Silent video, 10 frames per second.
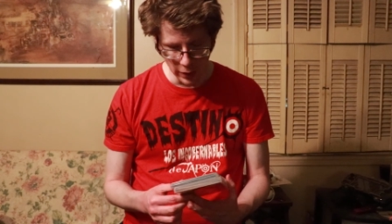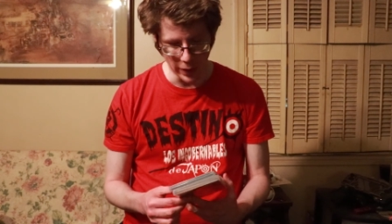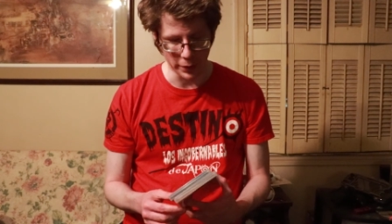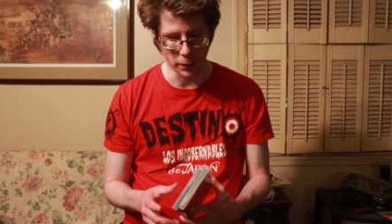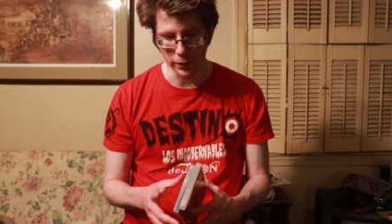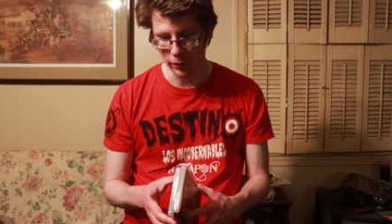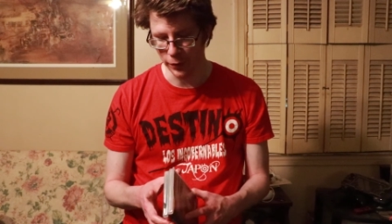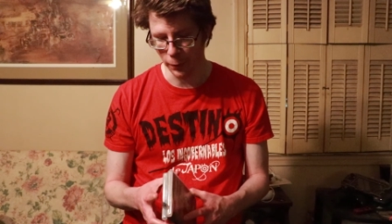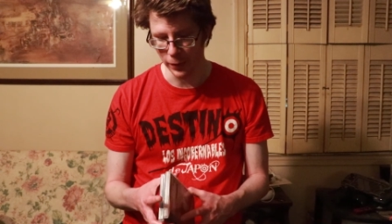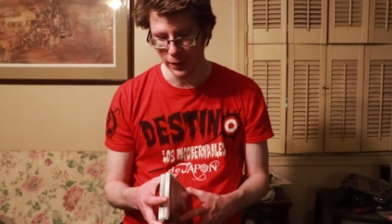I don't want to
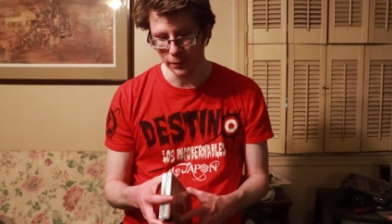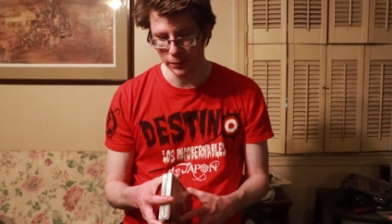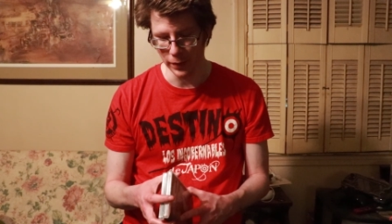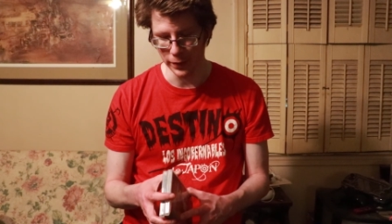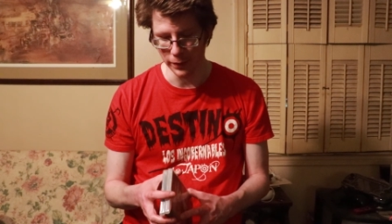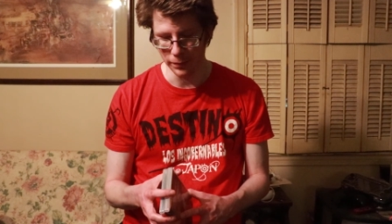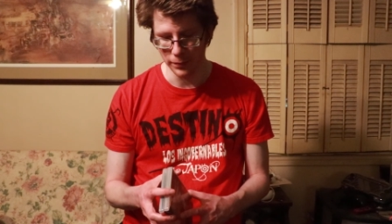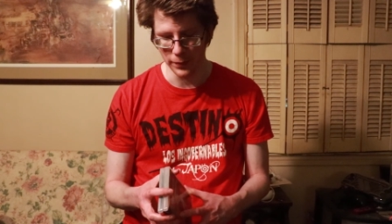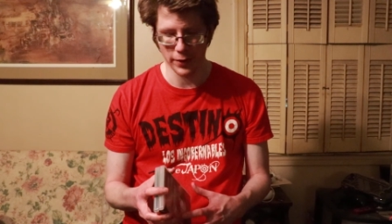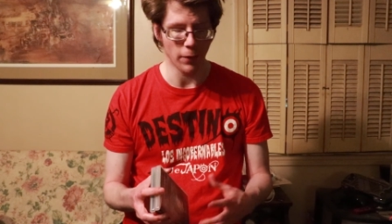return it when
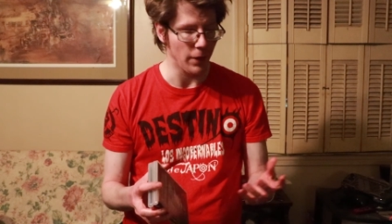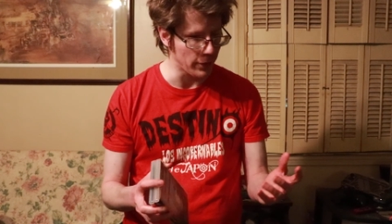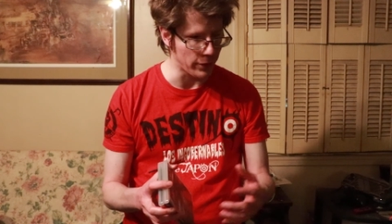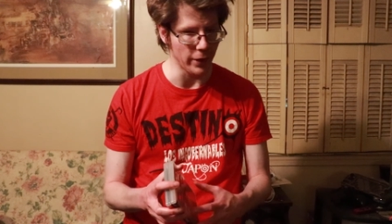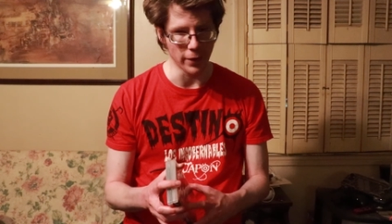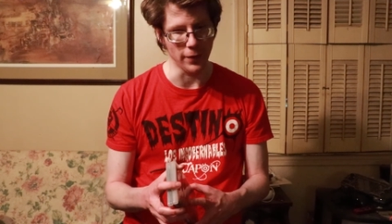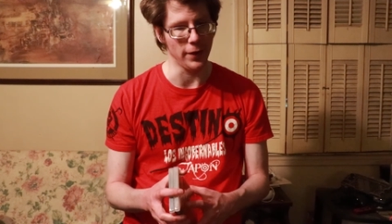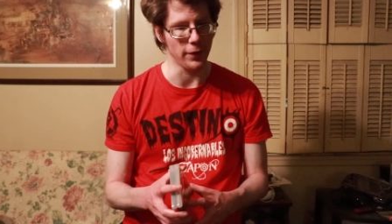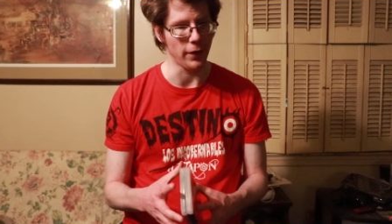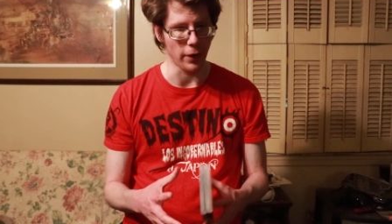still on sale and
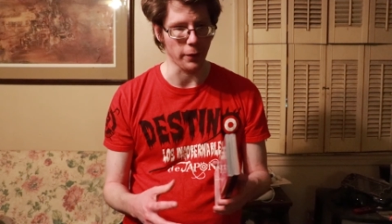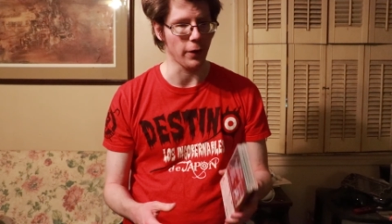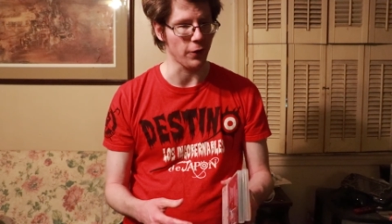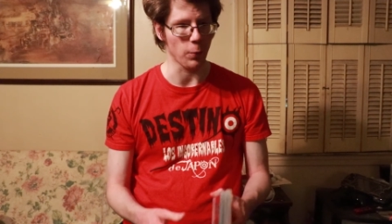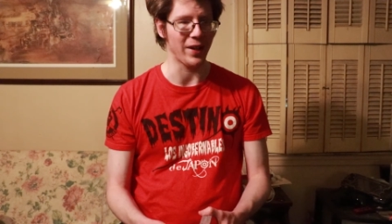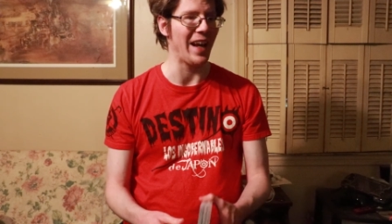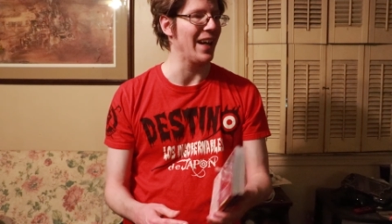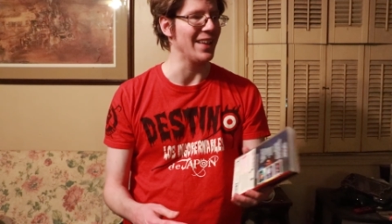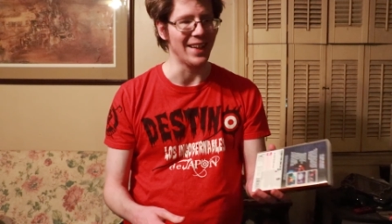then another customer can't